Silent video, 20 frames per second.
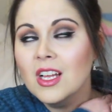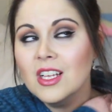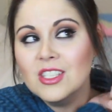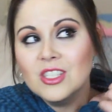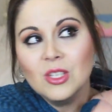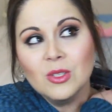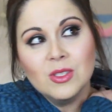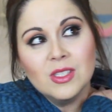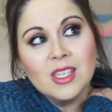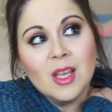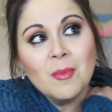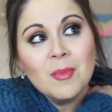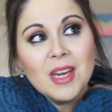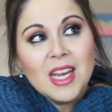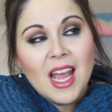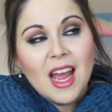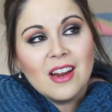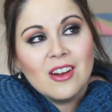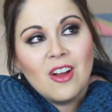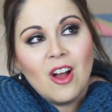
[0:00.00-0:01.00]
So
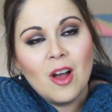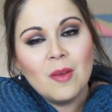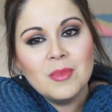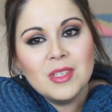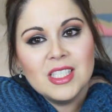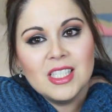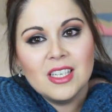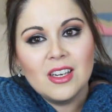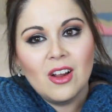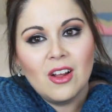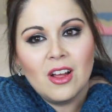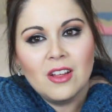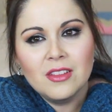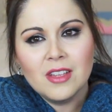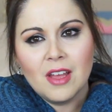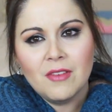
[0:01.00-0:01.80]
somebody had commented on